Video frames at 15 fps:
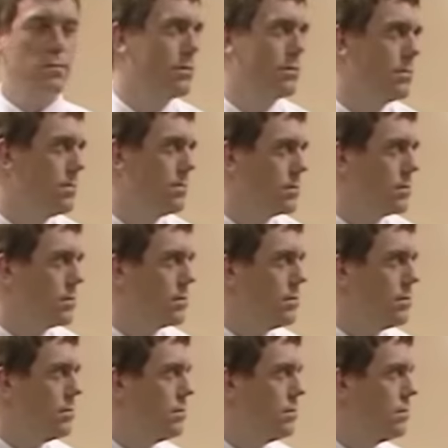
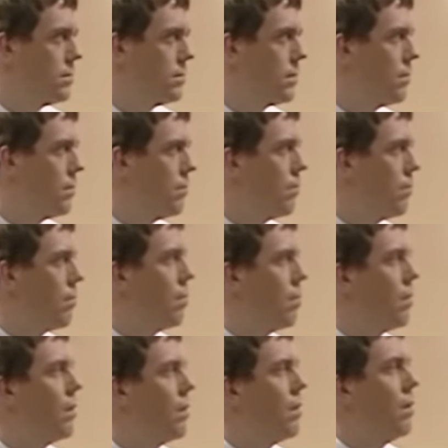
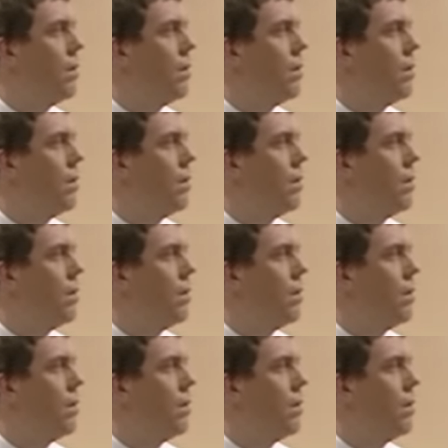(not speaking)